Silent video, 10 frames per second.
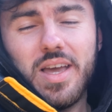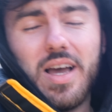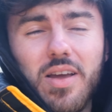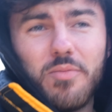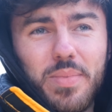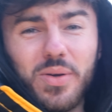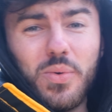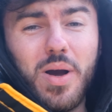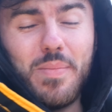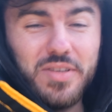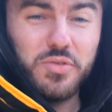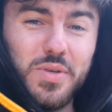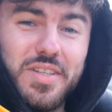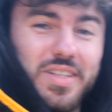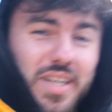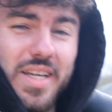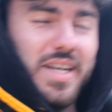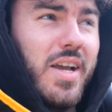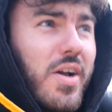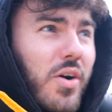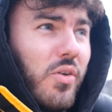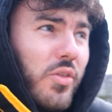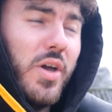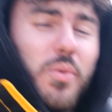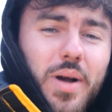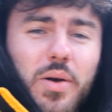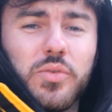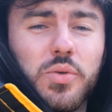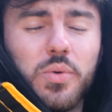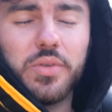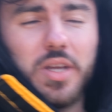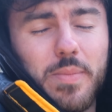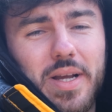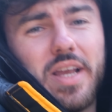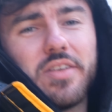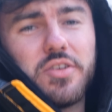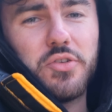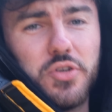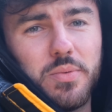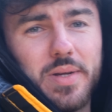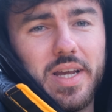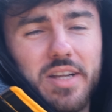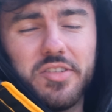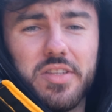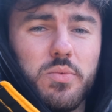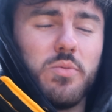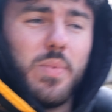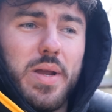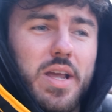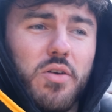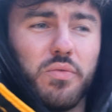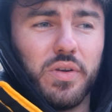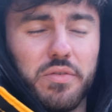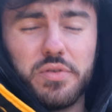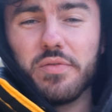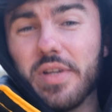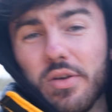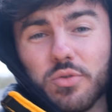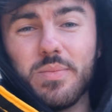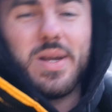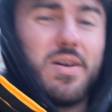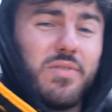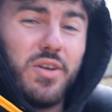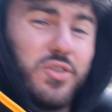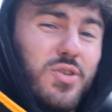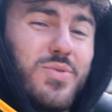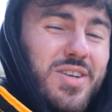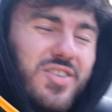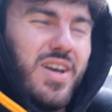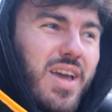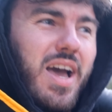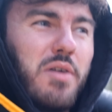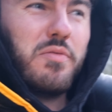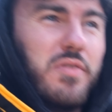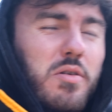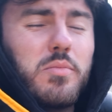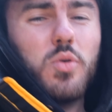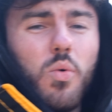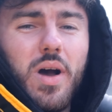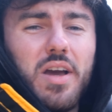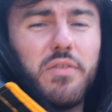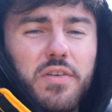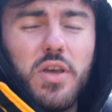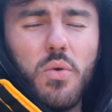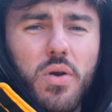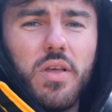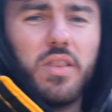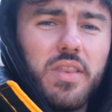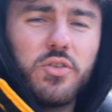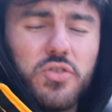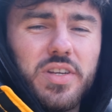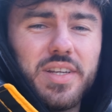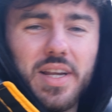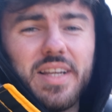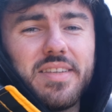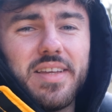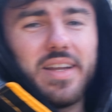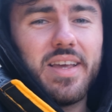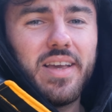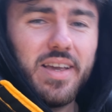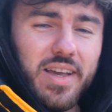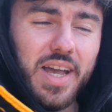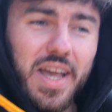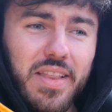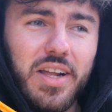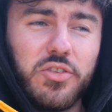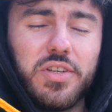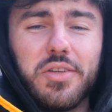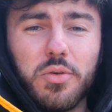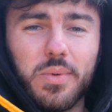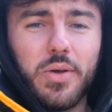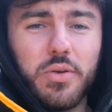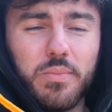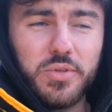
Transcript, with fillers: I have been quite busy recently, although I do want to get back into YouTube again, so there will be hopefully a few videos coming out very soonish. I've filmed quite a few, they just need editing, and I just need to upload them.